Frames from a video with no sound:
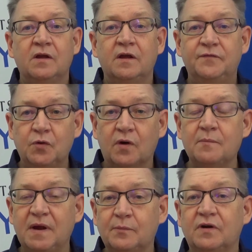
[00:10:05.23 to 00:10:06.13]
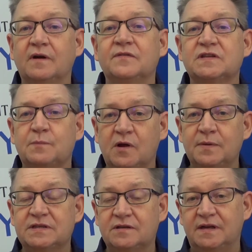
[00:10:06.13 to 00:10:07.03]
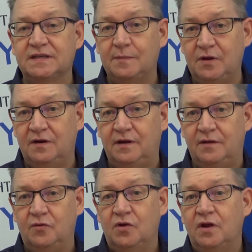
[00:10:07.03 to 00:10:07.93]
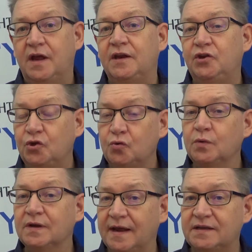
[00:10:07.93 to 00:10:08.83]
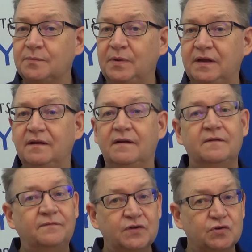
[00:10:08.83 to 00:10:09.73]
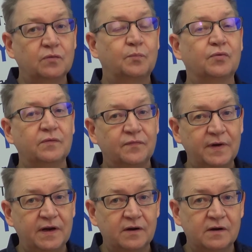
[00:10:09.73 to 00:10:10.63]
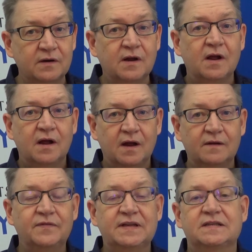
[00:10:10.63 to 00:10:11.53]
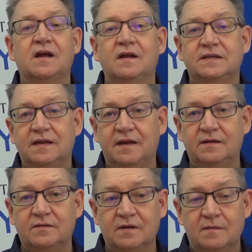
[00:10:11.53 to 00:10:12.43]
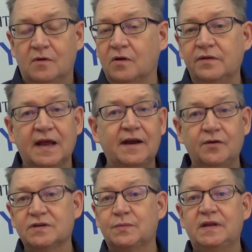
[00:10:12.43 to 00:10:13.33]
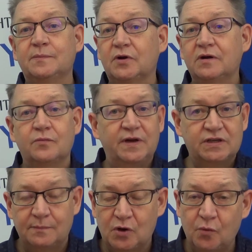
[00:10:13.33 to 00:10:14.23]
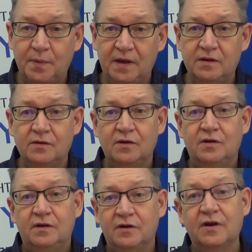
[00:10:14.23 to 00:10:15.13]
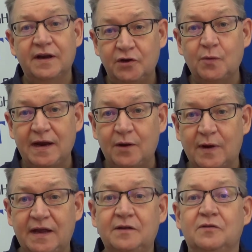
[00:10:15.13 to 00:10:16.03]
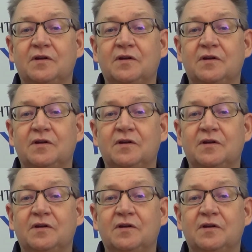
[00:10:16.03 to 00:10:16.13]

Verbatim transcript: If you're a member of the Small Biz Thoughts community and you would like to be an official proofreader of this content. All you got to do is read the book, which I'm hoping you're going to do anyway.